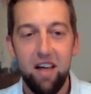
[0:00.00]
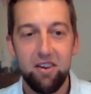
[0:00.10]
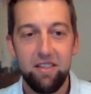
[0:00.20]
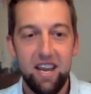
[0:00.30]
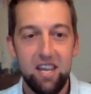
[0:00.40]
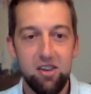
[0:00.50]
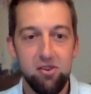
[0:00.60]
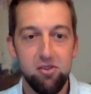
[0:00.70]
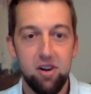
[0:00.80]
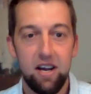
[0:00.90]
Father, thank
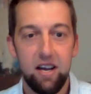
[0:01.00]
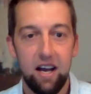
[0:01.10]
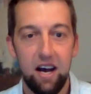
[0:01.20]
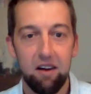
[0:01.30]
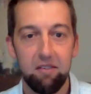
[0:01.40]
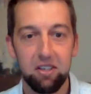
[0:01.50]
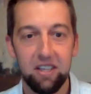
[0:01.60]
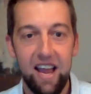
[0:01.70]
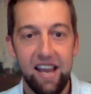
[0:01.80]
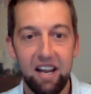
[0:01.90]
you uh, for
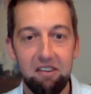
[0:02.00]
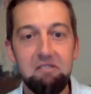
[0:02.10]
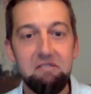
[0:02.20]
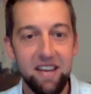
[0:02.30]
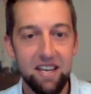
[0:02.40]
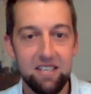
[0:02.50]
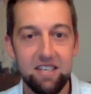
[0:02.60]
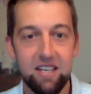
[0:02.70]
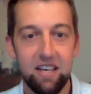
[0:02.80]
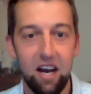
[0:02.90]
laying a
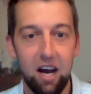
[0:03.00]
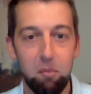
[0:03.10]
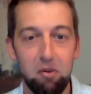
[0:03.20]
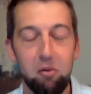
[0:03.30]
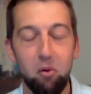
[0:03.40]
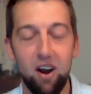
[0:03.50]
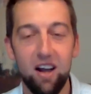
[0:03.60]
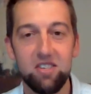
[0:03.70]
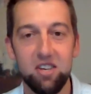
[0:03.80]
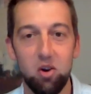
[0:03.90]
feast uh, before
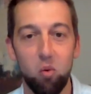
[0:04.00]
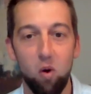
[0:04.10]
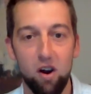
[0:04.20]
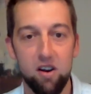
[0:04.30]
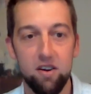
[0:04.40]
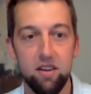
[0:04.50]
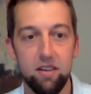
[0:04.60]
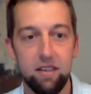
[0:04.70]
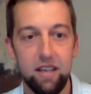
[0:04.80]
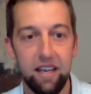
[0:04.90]
us in your word.
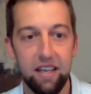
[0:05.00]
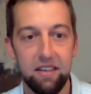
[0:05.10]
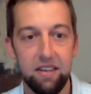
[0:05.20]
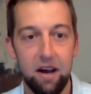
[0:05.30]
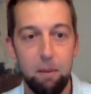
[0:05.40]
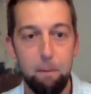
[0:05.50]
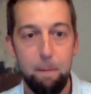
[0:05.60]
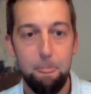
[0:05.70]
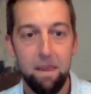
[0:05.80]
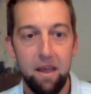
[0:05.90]
And
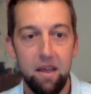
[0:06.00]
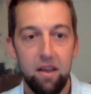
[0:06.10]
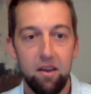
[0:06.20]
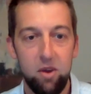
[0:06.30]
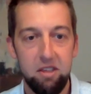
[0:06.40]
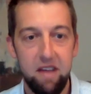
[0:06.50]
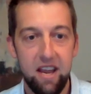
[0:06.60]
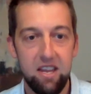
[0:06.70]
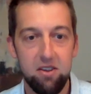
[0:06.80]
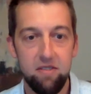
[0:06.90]
um, we
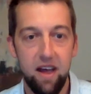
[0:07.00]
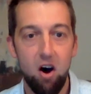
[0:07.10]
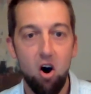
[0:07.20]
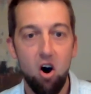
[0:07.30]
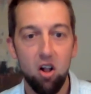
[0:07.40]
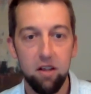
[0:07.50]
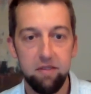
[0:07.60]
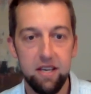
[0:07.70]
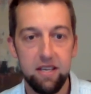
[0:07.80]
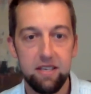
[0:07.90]
thank you that all
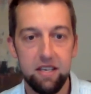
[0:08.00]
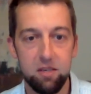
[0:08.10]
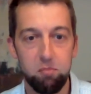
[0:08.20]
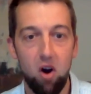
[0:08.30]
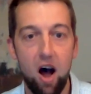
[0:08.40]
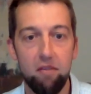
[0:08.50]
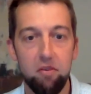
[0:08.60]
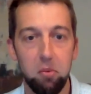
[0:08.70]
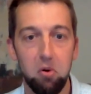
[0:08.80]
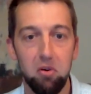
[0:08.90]
of it is
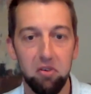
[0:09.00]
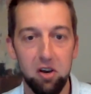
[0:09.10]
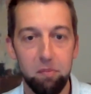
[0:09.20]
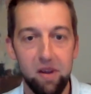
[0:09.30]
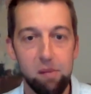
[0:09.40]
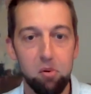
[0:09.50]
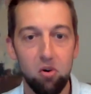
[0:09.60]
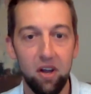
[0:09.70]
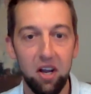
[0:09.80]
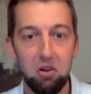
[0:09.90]
profitable for your
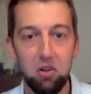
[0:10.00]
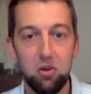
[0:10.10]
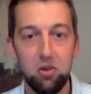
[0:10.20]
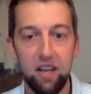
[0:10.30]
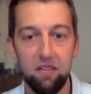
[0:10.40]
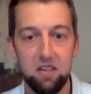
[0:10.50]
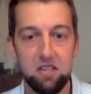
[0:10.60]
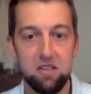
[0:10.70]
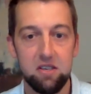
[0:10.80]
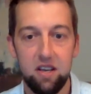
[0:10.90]
people, including
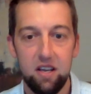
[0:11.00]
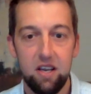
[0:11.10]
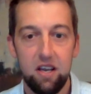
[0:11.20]
this,